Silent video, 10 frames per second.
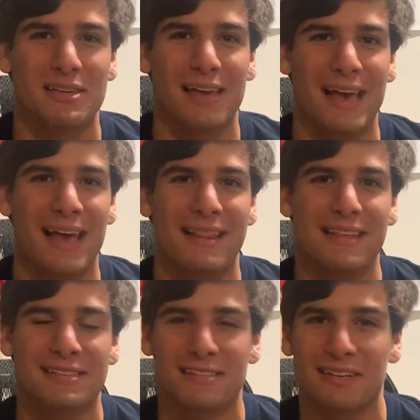And
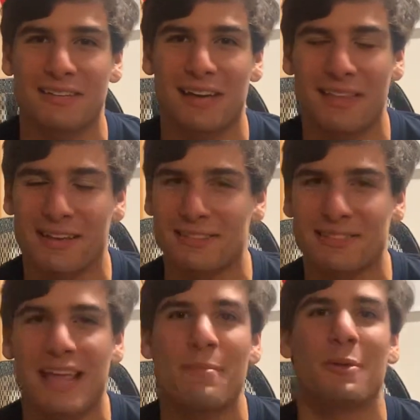this is a, I think, a
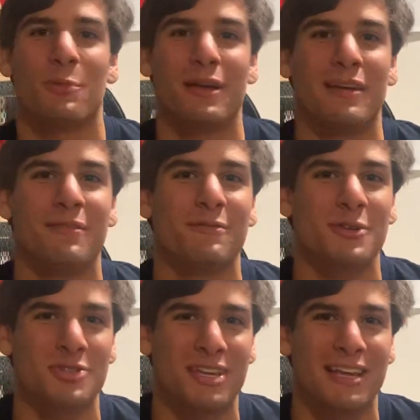statement win for
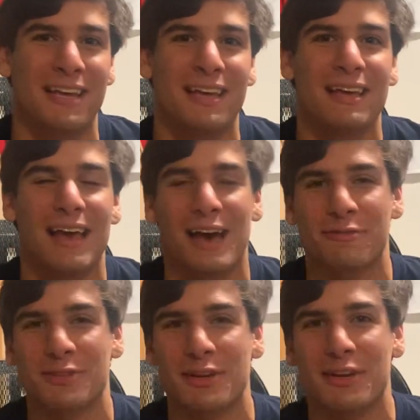City
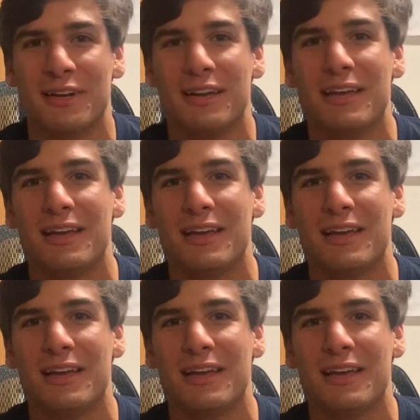after